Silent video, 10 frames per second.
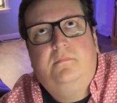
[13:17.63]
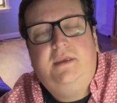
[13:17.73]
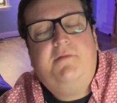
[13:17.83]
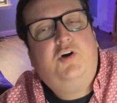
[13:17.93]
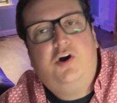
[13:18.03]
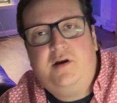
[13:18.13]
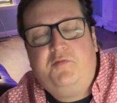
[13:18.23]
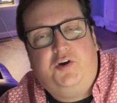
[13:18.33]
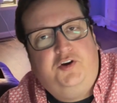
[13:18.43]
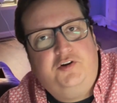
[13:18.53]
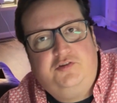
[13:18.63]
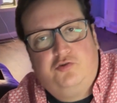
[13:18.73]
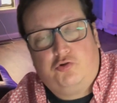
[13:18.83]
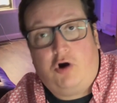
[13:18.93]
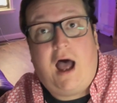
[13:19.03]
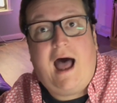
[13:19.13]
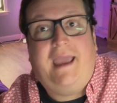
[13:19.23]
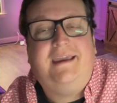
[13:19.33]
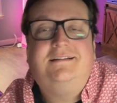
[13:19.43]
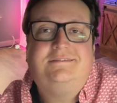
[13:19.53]
You ever heard of a good
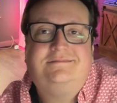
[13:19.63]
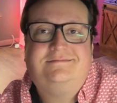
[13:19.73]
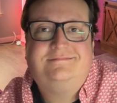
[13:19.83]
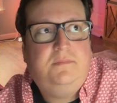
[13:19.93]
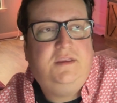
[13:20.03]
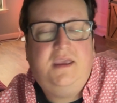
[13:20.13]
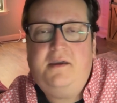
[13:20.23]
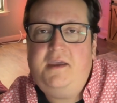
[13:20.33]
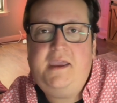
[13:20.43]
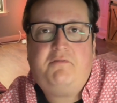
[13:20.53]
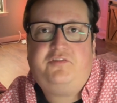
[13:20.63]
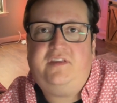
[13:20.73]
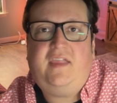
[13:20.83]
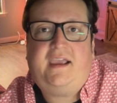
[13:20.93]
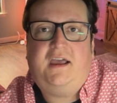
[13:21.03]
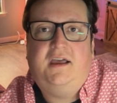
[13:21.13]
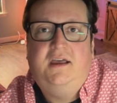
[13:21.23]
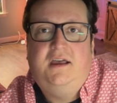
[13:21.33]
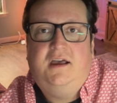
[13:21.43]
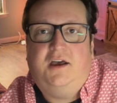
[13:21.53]
cry? Yeah, you ever see like a
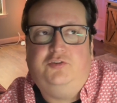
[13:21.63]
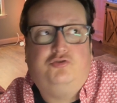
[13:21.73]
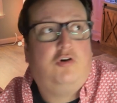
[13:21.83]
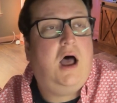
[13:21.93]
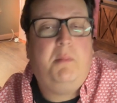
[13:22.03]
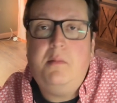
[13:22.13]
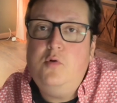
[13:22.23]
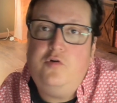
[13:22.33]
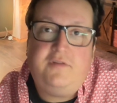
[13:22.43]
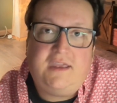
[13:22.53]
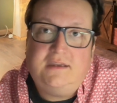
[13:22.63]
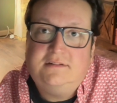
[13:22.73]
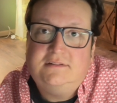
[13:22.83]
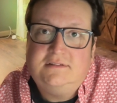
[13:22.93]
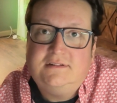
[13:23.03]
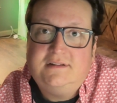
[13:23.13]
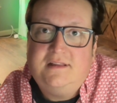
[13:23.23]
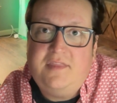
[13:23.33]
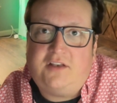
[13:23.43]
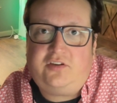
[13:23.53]
drama movie
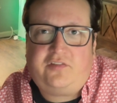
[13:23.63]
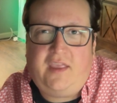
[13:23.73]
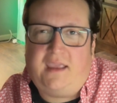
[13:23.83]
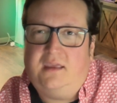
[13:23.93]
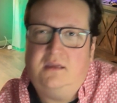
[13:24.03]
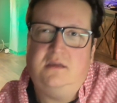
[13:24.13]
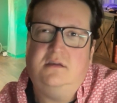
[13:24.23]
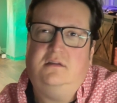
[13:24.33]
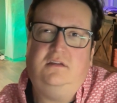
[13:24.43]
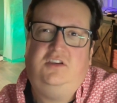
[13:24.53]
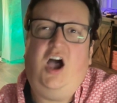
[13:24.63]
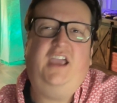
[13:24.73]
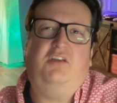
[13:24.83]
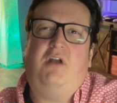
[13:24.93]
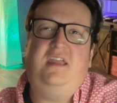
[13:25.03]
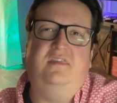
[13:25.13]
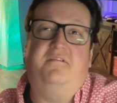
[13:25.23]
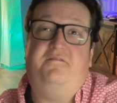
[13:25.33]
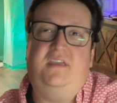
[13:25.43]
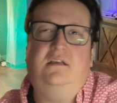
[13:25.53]
that just like got you right in the
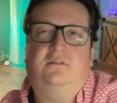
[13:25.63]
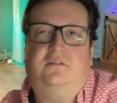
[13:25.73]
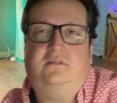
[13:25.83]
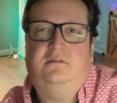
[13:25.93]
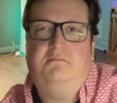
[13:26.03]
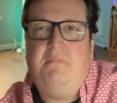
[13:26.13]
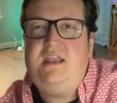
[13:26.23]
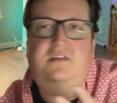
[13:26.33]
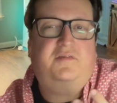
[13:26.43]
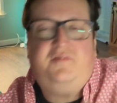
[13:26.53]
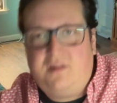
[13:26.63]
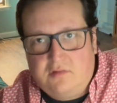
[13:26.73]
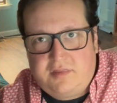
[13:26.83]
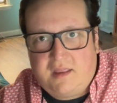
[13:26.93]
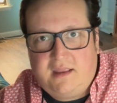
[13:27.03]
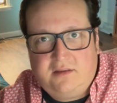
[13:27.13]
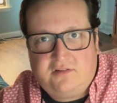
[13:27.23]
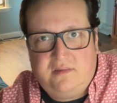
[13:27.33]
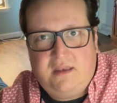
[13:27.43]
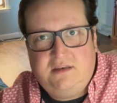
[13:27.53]
feels, made you feel things,
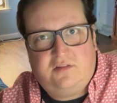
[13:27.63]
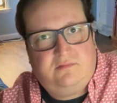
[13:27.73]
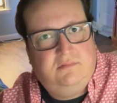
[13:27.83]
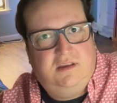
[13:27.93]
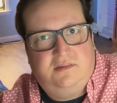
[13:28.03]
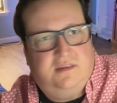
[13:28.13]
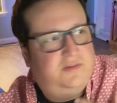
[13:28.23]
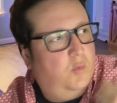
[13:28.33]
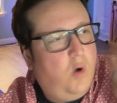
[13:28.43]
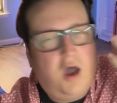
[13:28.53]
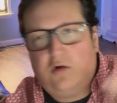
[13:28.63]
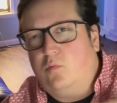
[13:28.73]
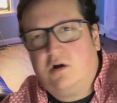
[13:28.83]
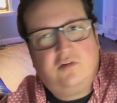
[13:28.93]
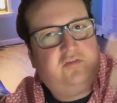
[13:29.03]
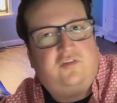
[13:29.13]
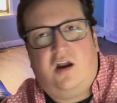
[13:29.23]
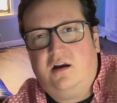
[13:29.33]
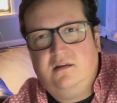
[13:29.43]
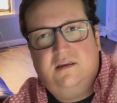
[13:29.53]
and then the waterworks
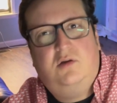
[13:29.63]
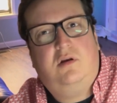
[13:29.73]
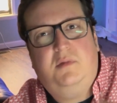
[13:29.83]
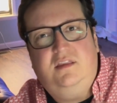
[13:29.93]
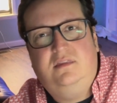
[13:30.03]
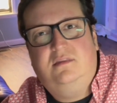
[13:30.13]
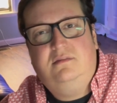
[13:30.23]
start? You know what I mean?